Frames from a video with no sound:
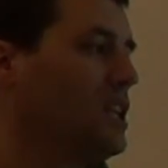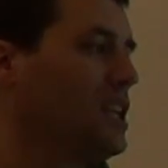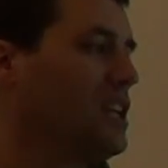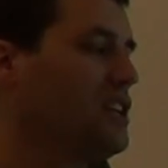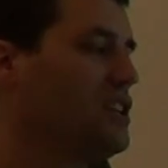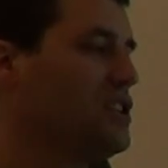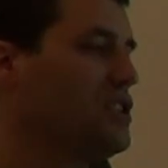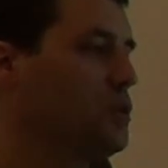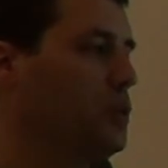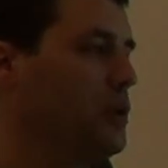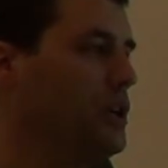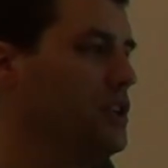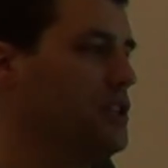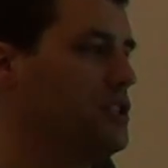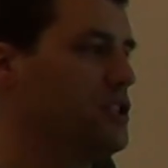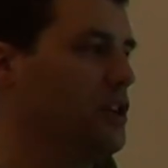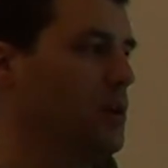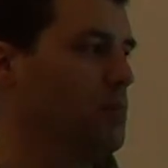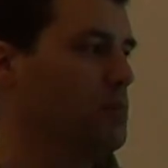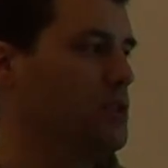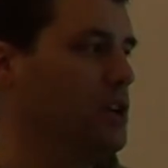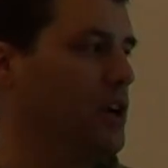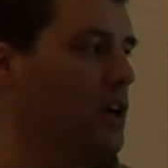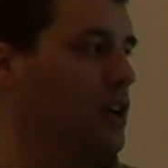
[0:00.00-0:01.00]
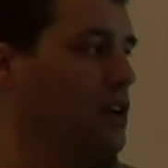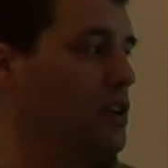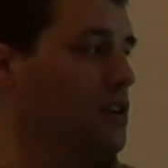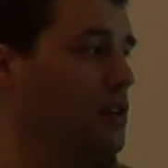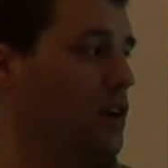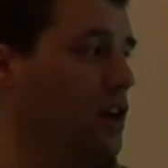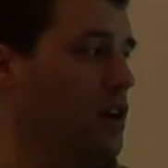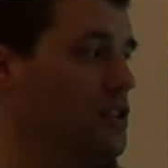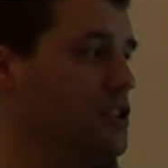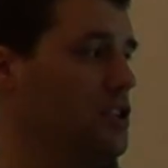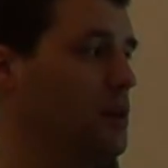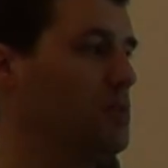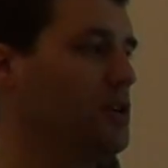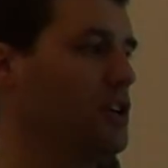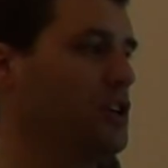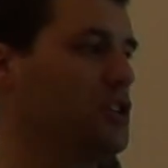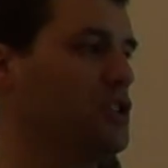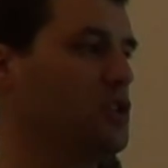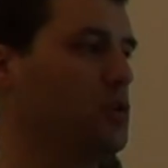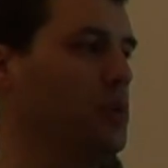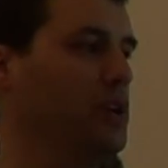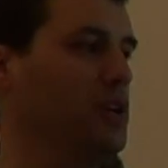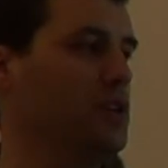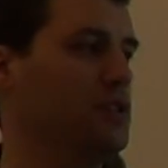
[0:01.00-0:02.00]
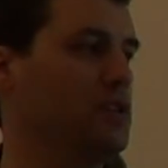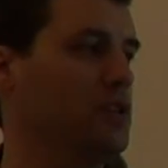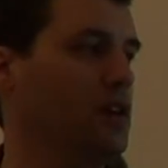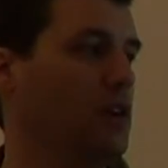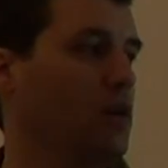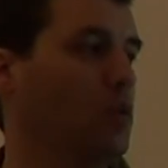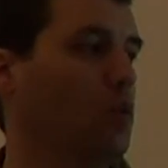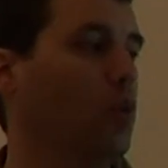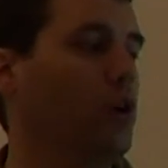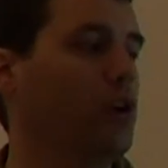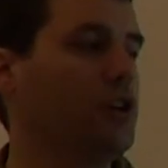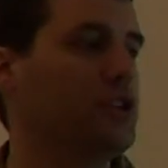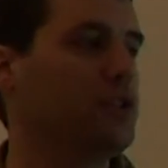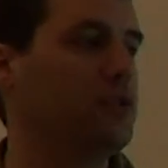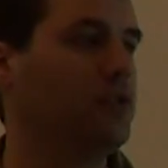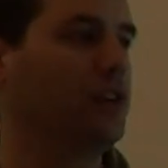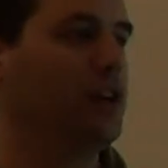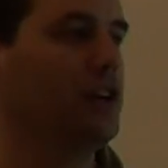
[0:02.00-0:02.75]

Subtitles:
Squeeze subject squeeze once for